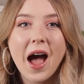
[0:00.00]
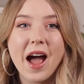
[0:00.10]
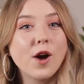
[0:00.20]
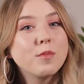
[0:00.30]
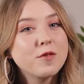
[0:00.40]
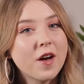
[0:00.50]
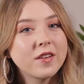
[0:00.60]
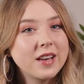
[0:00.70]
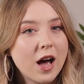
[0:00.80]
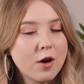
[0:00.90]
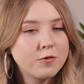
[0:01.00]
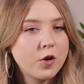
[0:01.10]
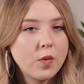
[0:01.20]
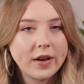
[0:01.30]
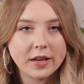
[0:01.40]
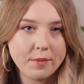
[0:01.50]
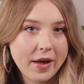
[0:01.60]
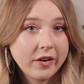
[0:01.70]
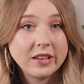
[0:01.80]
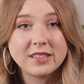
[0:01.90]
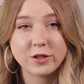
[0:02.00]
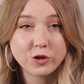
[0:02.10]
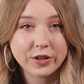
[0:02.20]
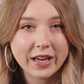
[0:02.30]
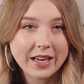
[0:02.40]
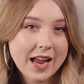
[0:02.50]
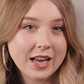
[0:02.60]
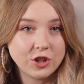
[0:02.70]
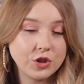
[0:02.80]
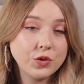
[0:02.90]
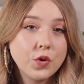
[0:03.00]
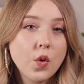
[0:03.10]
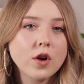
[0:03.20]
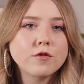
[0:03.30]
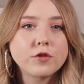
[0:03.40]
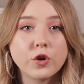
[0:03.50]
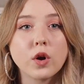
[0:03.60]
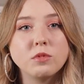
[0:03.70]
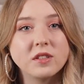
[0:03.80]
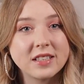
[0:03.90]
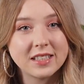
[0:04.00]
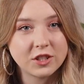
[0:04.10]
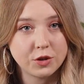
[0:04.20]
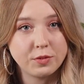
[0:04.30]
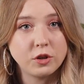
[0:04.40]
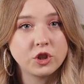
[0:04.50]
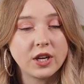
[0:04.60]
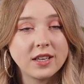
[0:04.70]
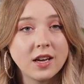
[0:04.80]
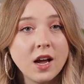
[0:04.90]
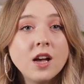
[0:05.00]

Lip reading: I hope you found it helpful when comparing DistroKid and TuneCore for your music distribution.